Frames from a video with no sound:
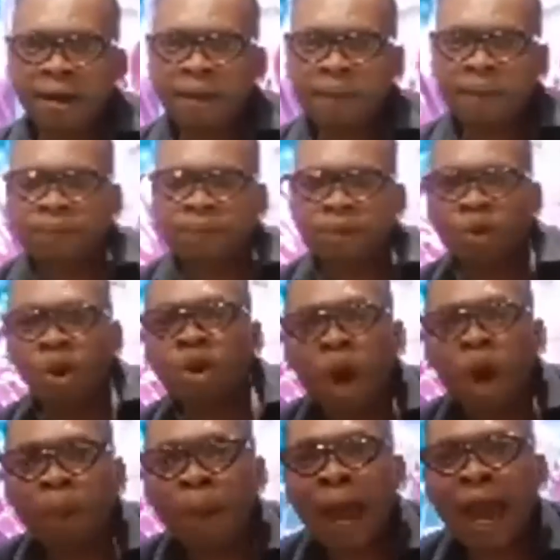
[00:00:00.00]
Oh, your
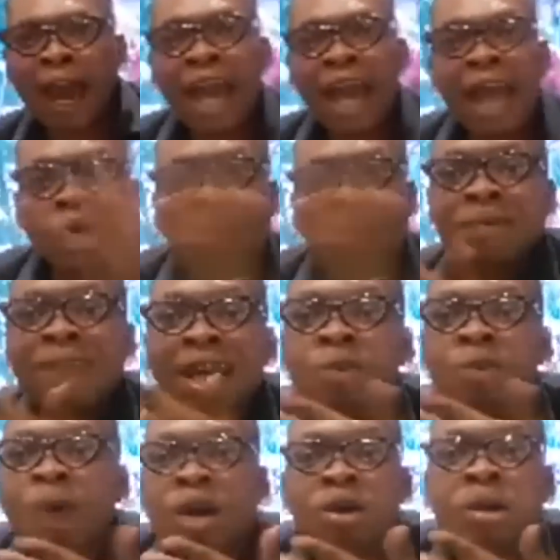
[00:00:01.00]
buy. You will never you
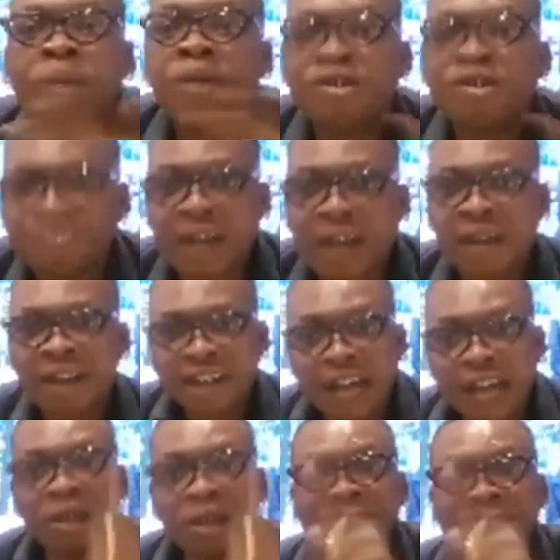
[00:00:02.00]
want on a monster. Catch up with the time